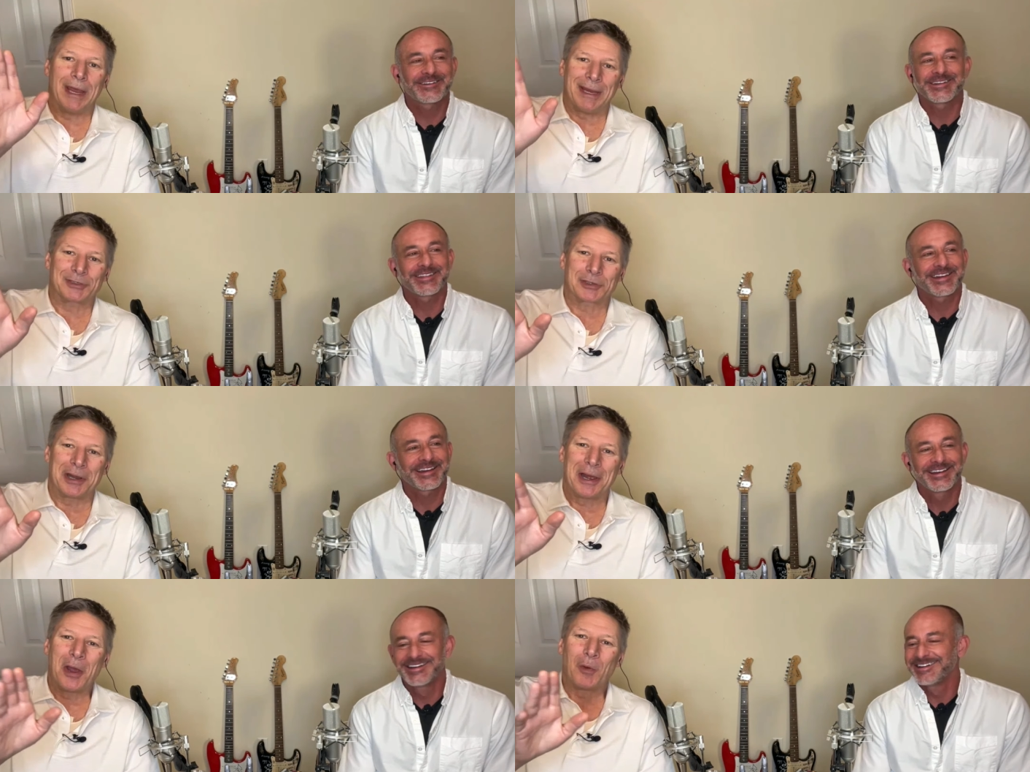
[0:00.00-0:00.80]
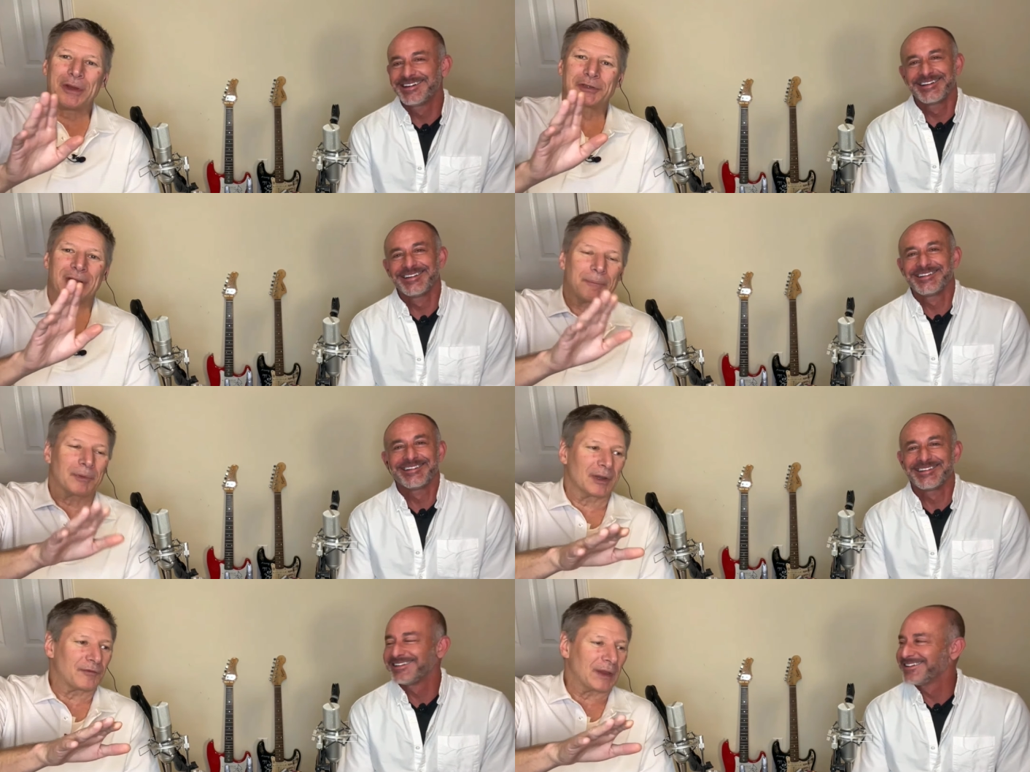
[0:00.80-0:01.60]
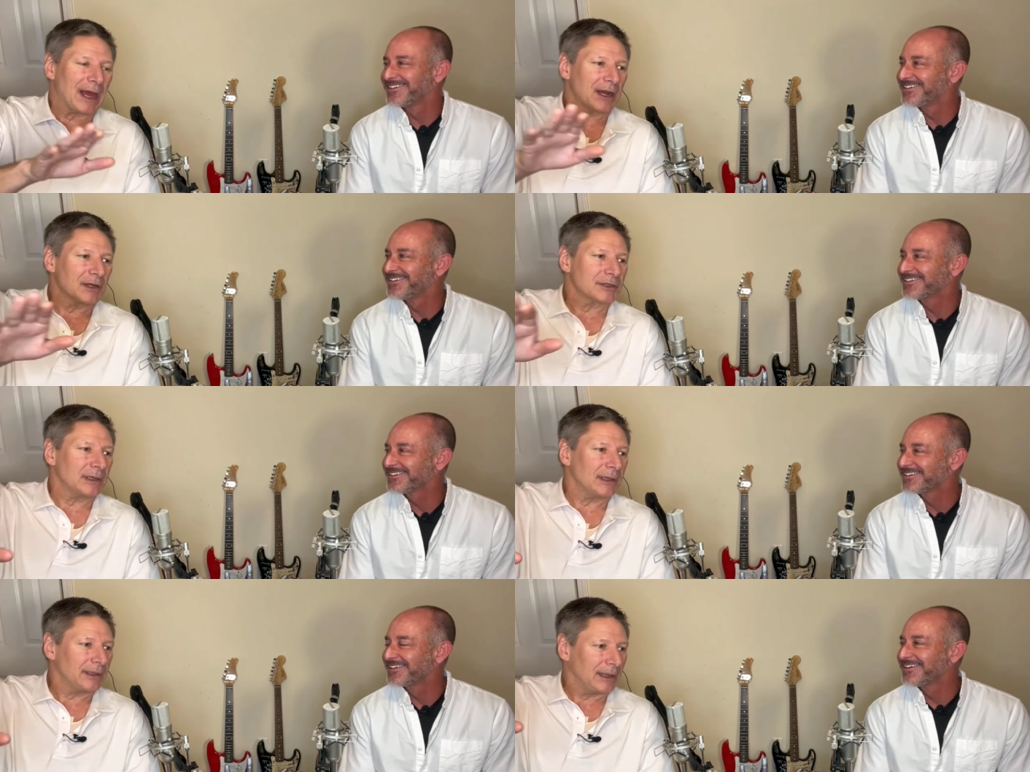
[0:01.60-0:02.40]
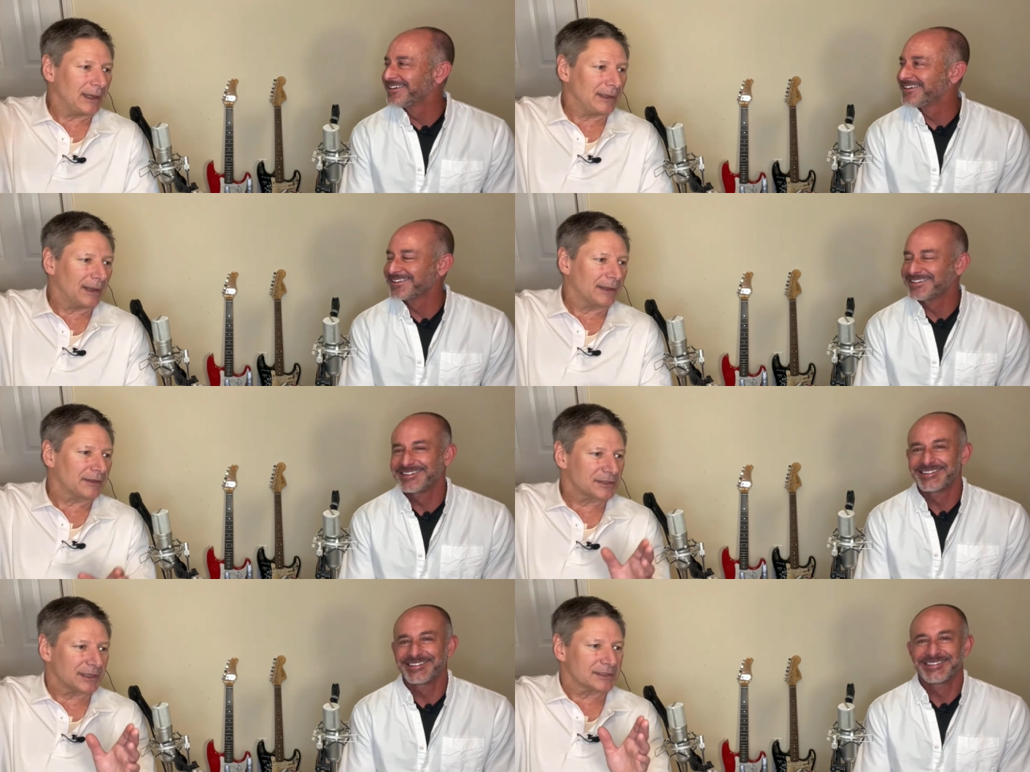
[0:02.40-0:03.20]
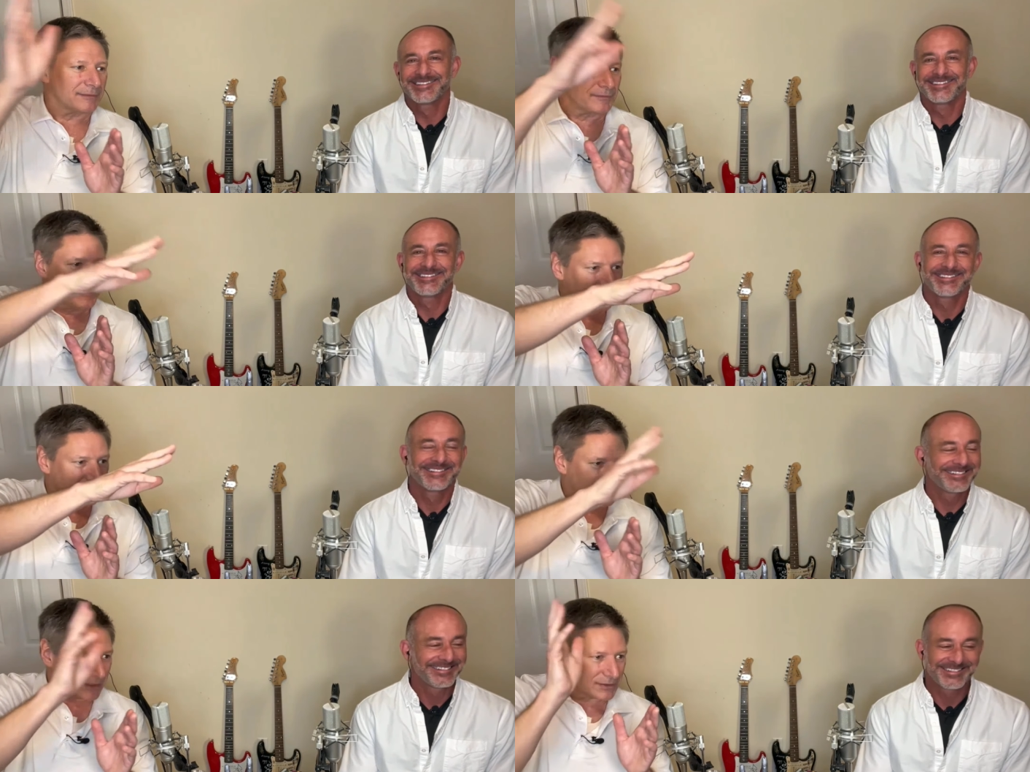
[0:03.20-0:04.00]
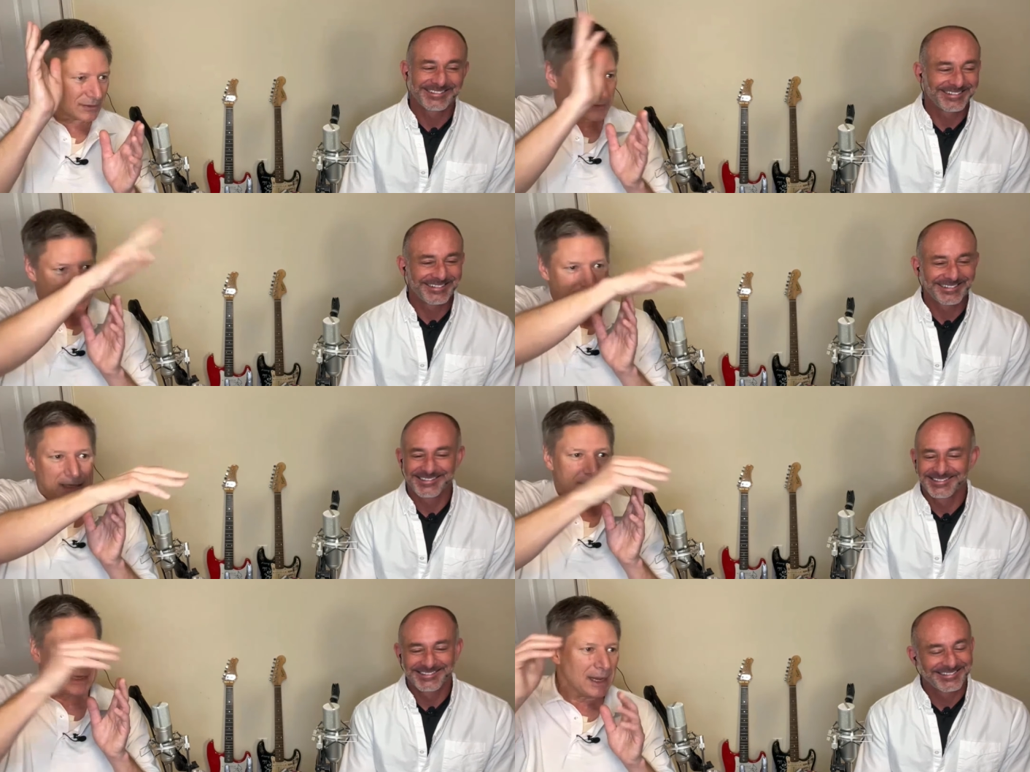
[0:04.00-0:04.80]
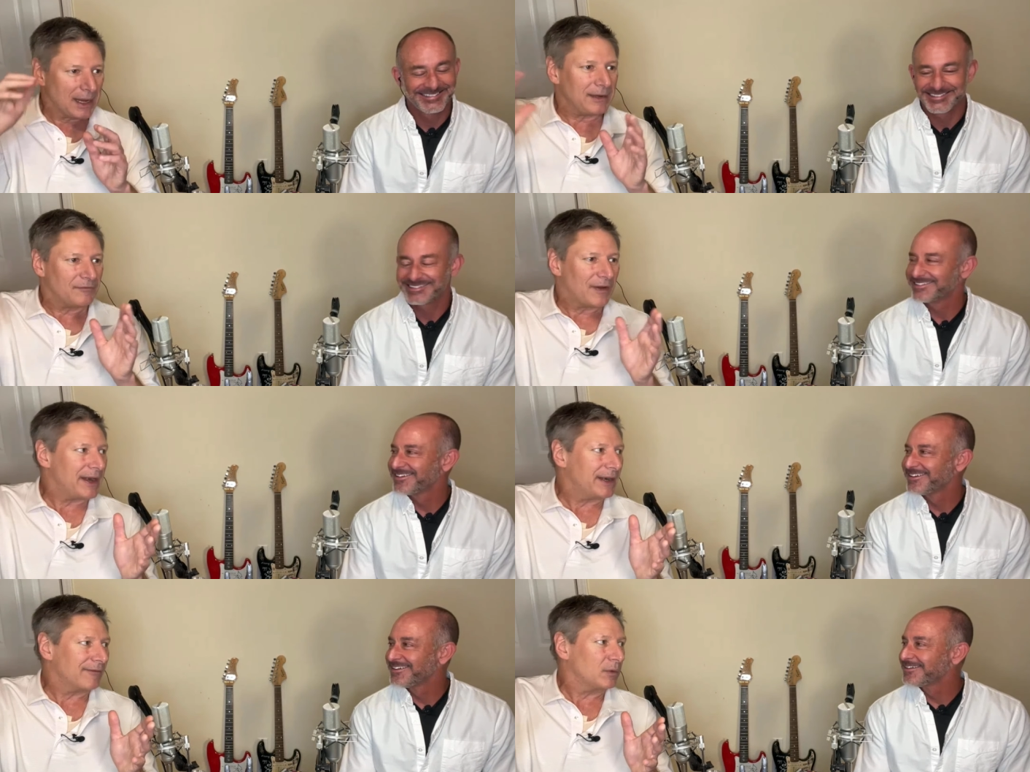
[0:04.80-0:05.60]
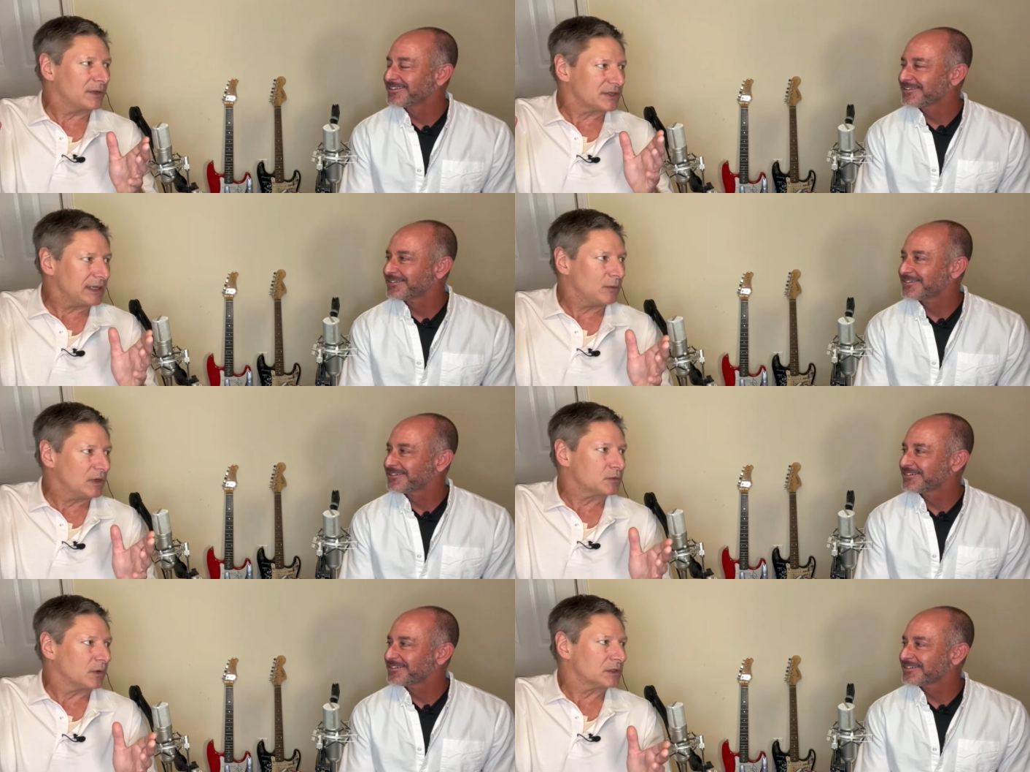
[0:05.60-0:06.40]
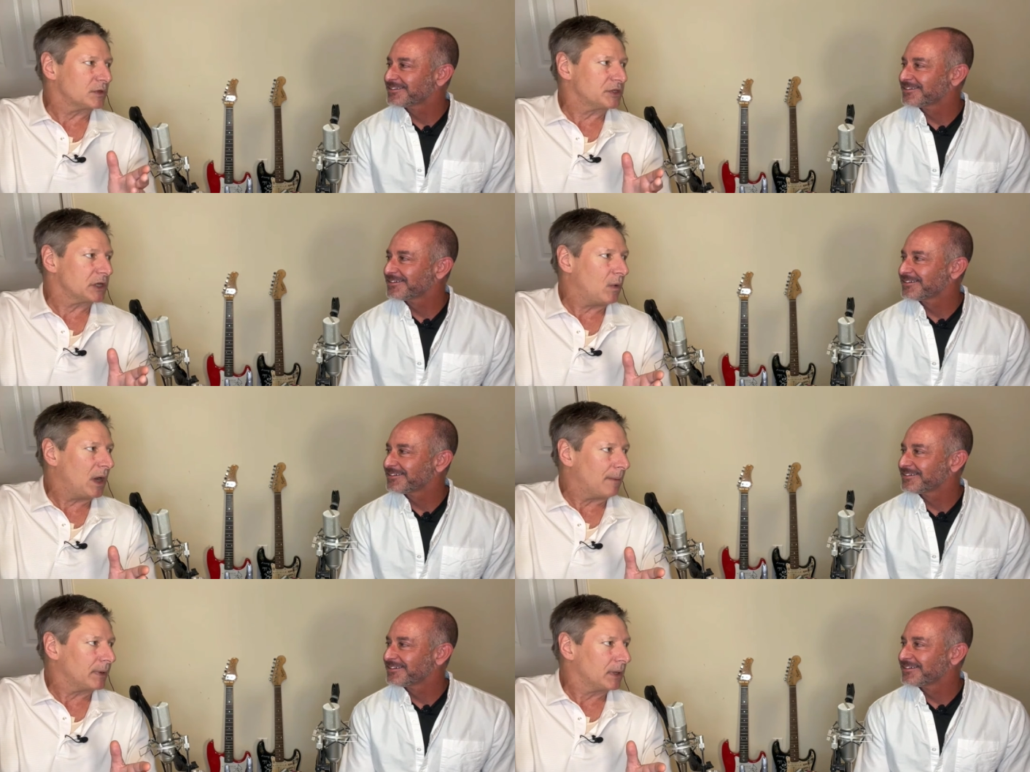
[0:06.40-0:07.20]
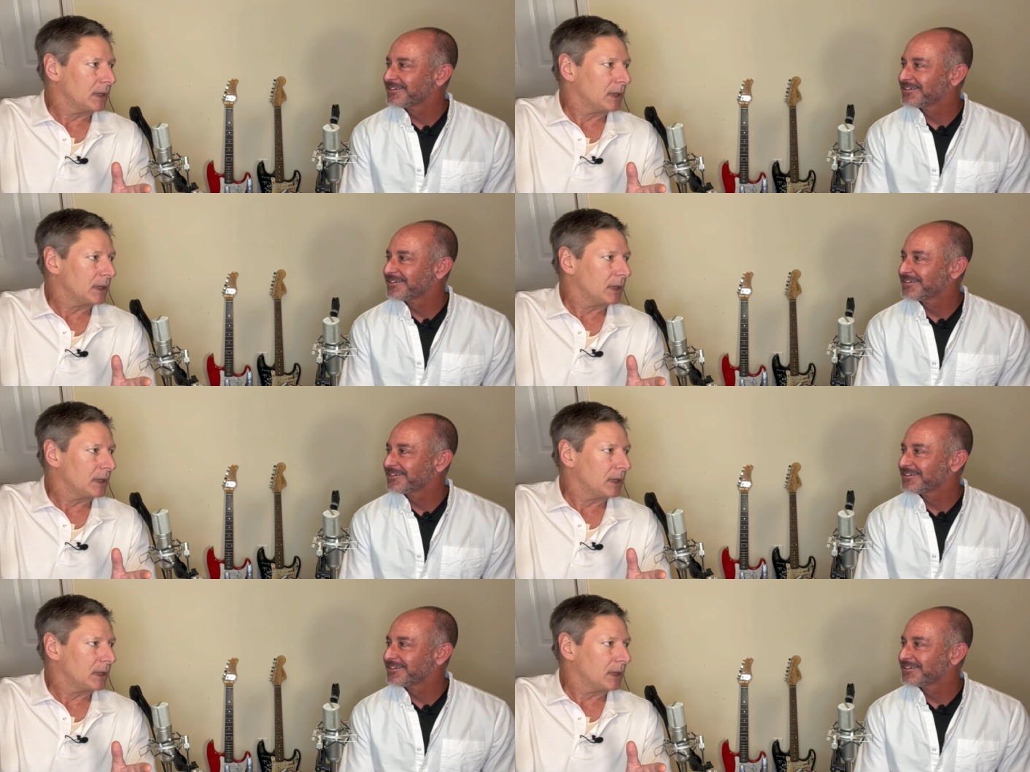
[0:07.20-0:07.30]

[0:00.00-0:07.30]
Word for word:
Speaker 1: we thing. we dropped little flyers and, and, and like six six stores down and invited everyone to see which ones would show up.